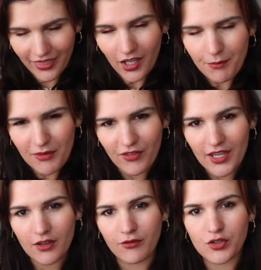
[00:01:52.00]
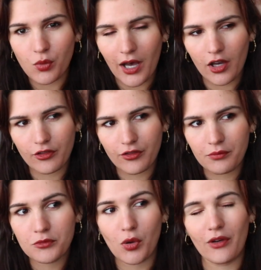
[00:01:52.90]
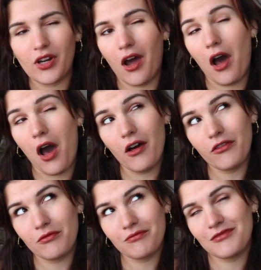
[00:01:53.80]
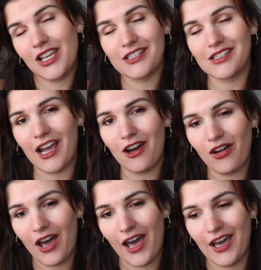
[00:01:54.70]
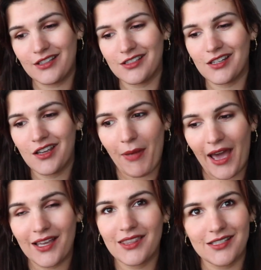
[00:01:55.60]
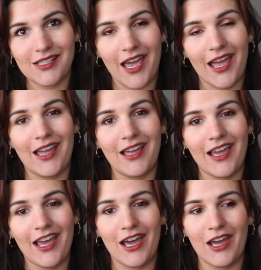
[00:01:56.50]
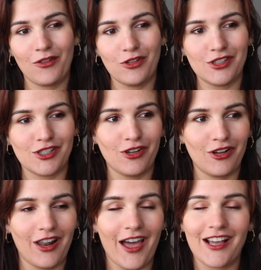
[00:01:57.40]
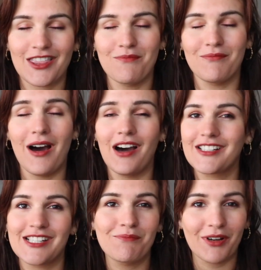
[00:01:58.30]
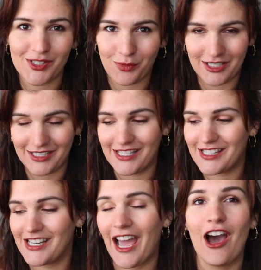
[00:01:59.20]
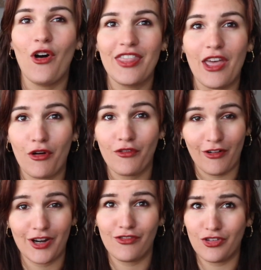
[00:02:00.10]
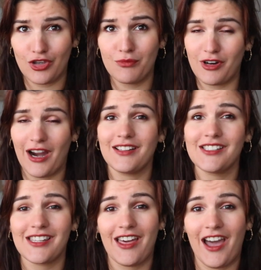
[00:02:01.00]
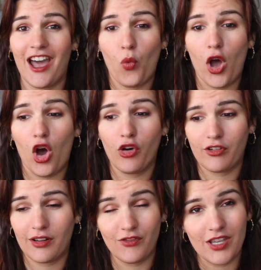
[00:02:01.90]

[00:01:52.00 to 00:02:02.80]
I think I've been vegan for 12, 12 and a half years now and back in the day it was not like the marketing buzzword it is now and there are very few brands that were offering